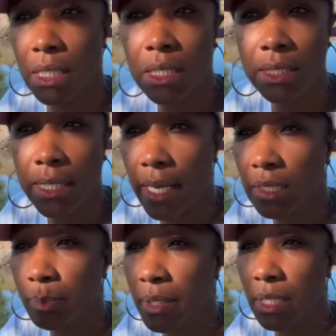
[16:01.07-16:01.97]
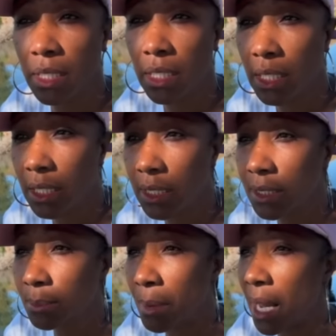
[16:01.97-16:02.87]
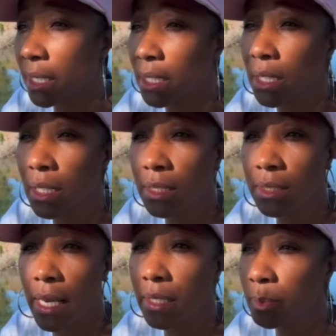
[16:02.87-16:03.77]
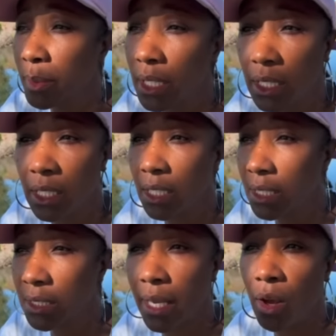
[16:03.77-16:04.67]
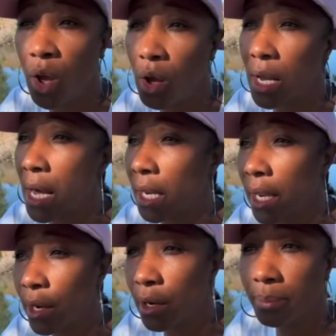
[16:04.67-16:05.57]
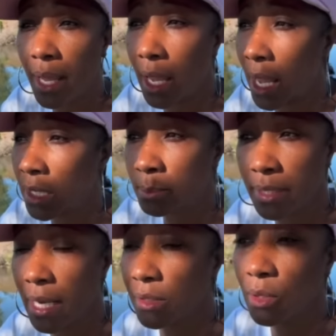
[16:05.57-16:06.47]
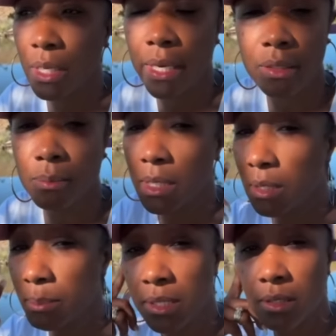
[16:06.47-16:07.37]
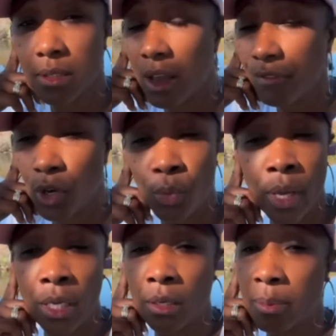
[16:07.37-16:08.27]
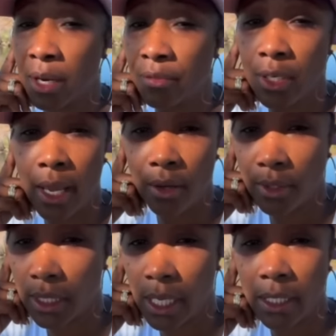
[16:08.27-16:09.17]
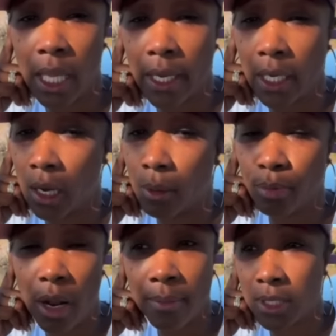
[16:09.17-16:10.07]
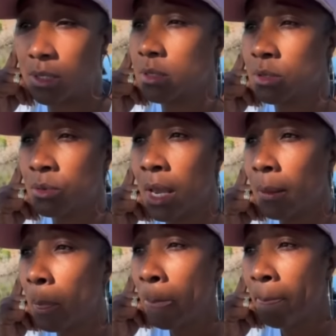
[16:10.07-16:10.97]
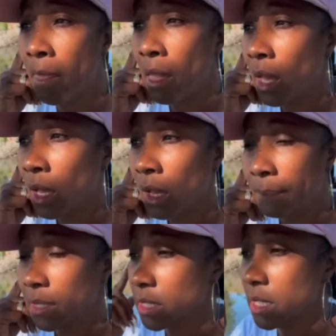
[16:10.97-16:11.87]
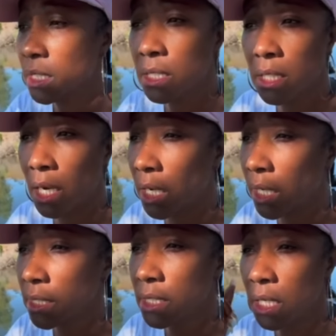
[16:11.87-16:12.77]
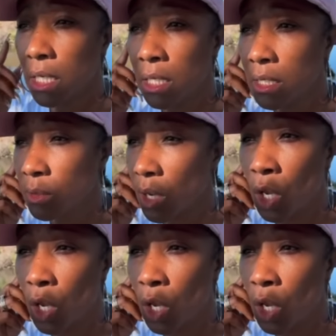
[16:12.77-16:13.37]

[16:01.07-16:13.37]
kids ain't speaking us. My kids ain't speaking us. They all got a hair up their ass, but that's okay because me and Mr. Saffold waking up every day on the lake like God promised us. Okay, because he took care of his kids